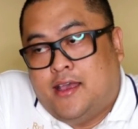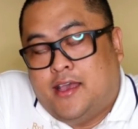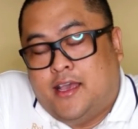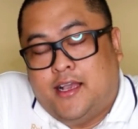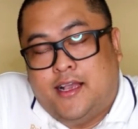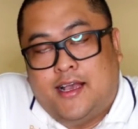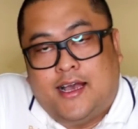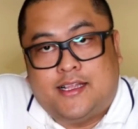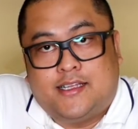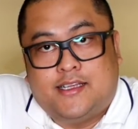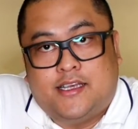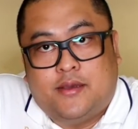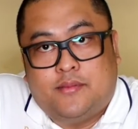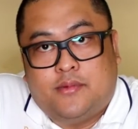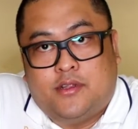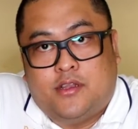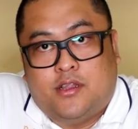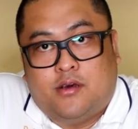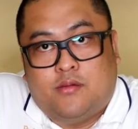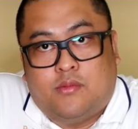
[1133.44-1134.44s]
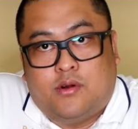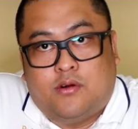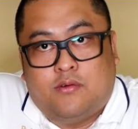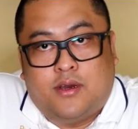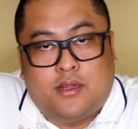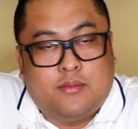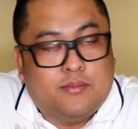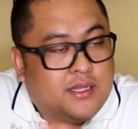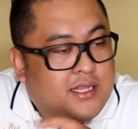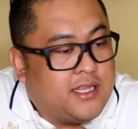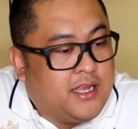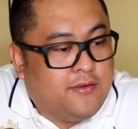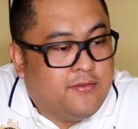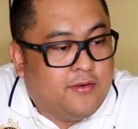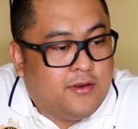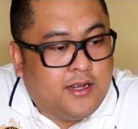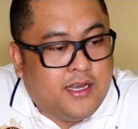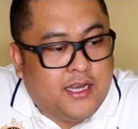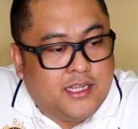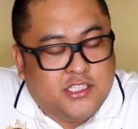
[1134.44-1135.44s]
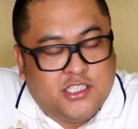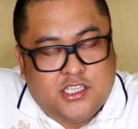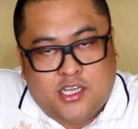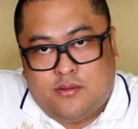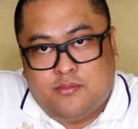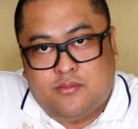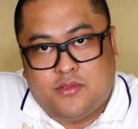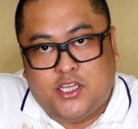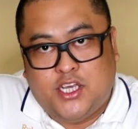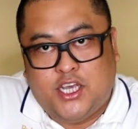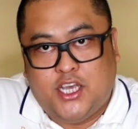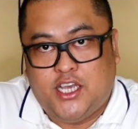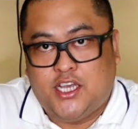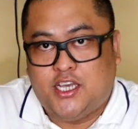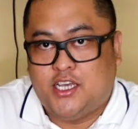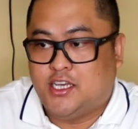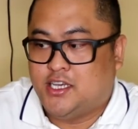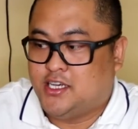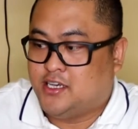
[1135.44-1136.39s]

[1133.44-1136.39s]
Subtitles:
Kigat Game on number 1. But I forgot something.